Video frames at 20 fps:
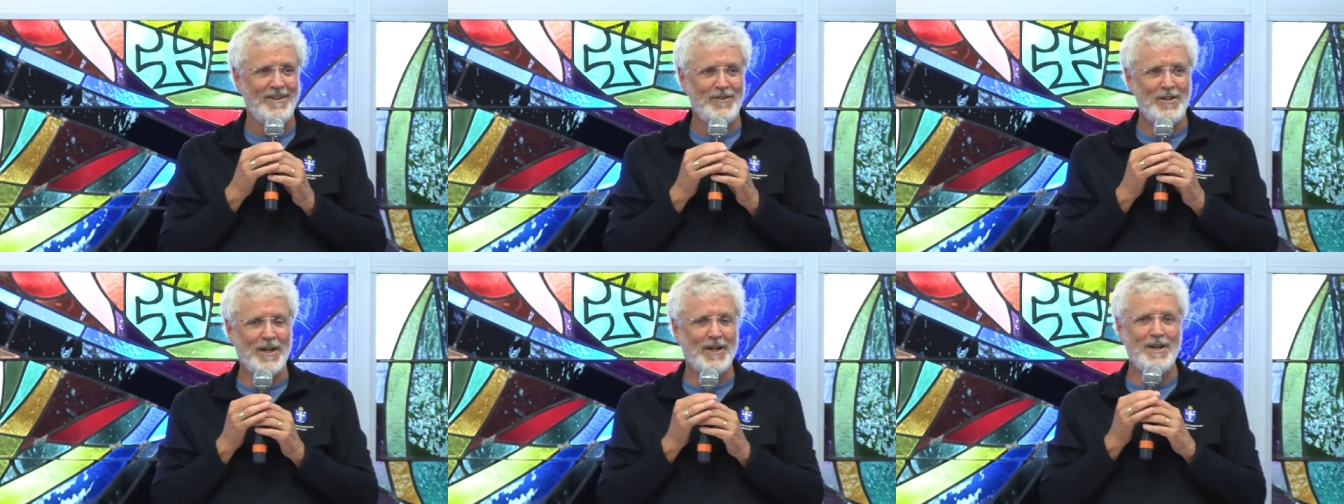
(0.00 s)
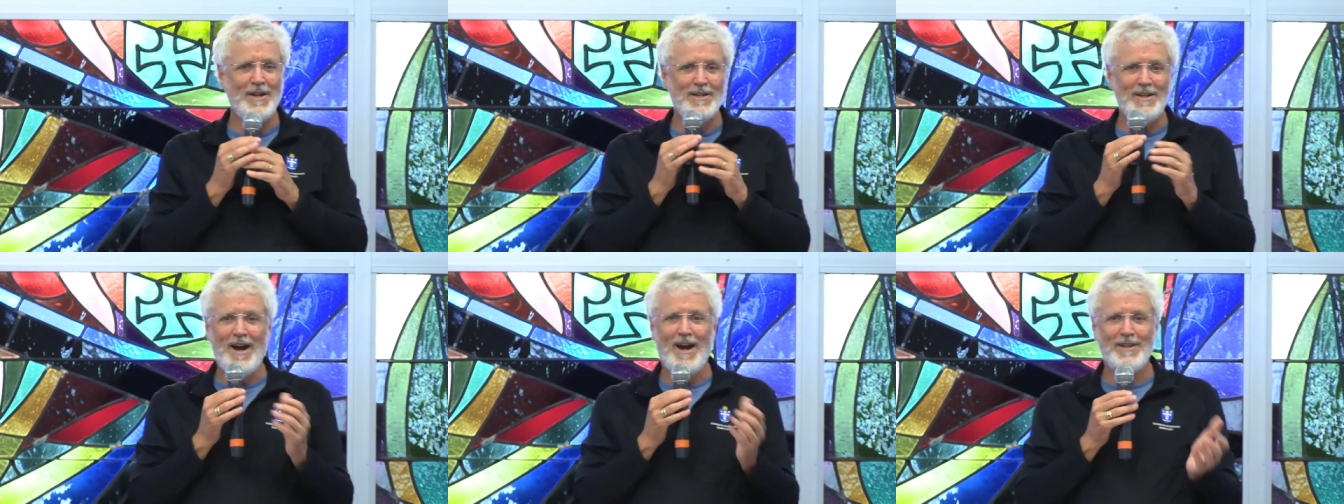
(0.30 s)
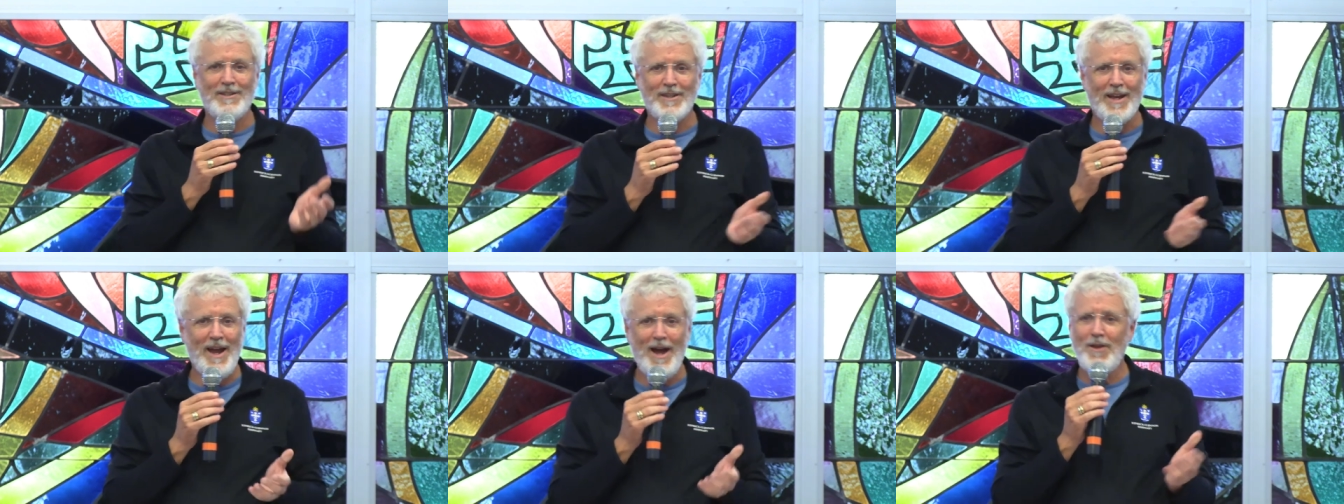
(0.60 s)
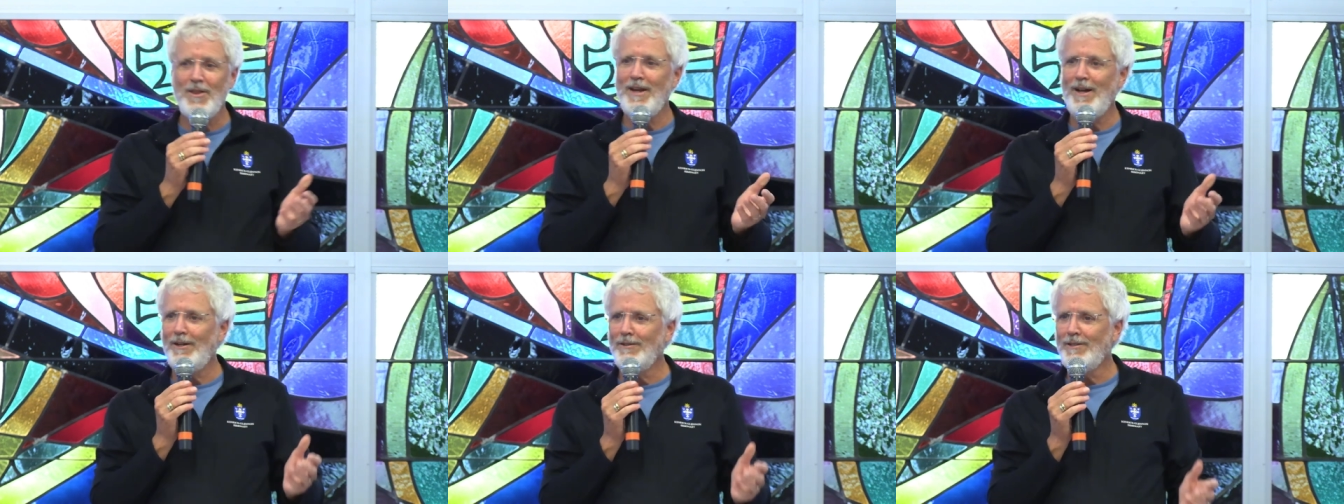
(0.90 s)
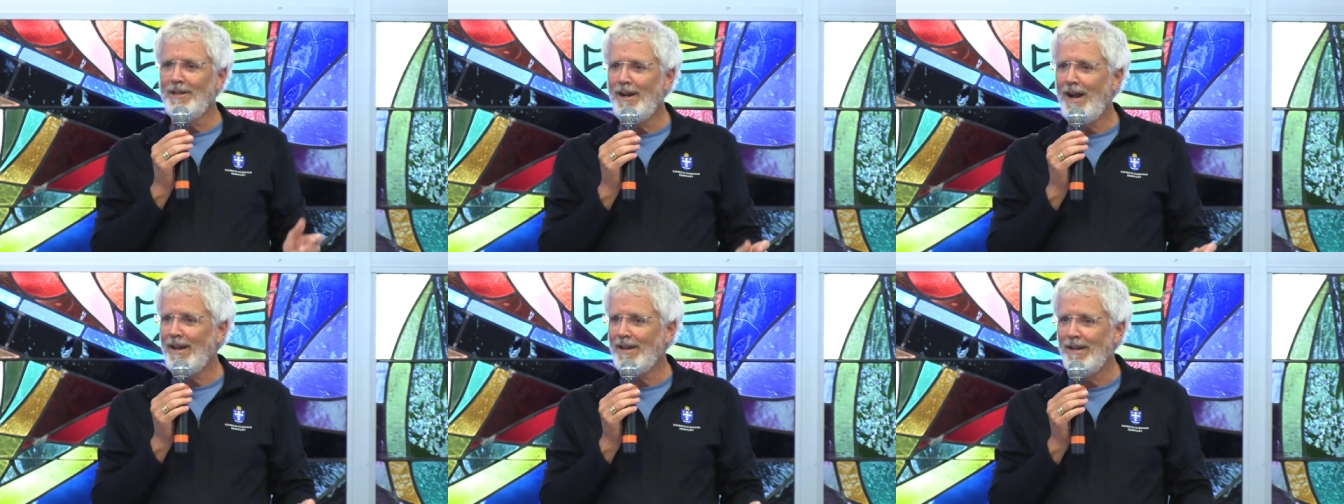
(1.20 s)
You're not going to die and say, How the hell
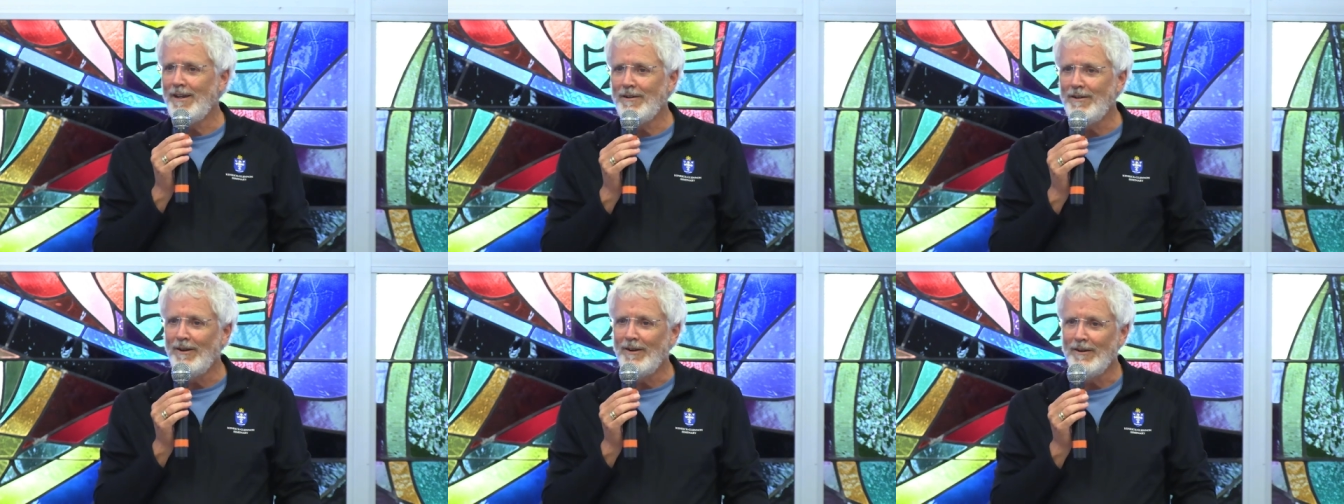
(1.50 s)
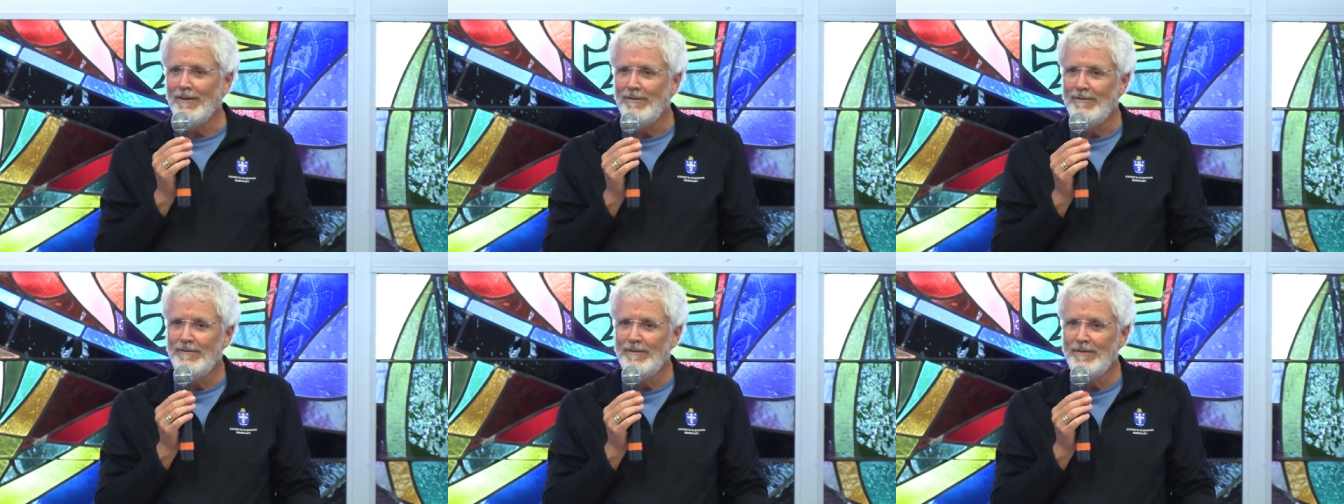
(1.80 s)
did I get here?